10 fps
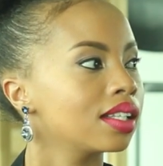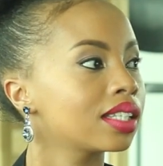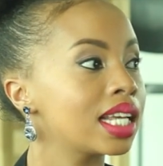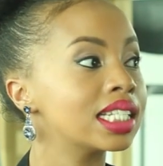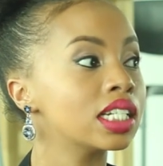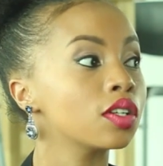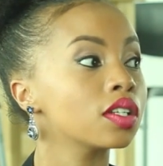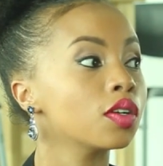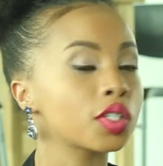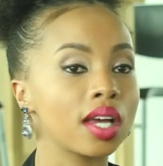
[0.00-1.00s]
the internet
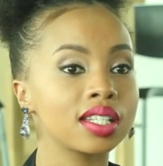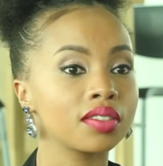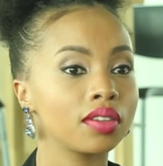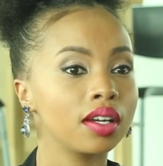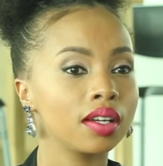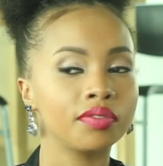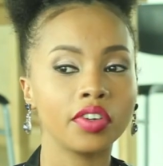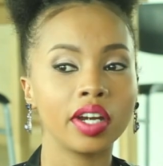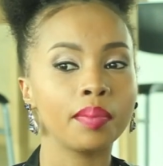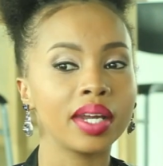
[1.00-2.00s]
also has uh,
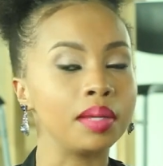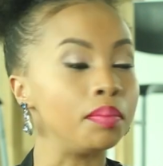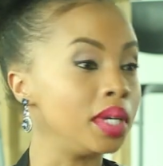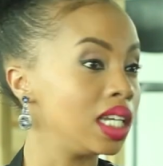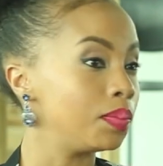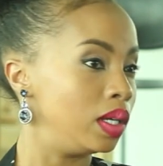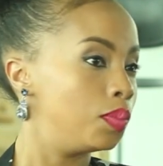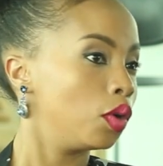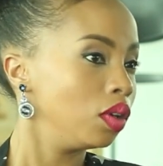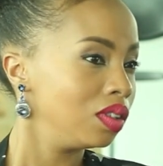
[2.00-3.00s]
very many mean people.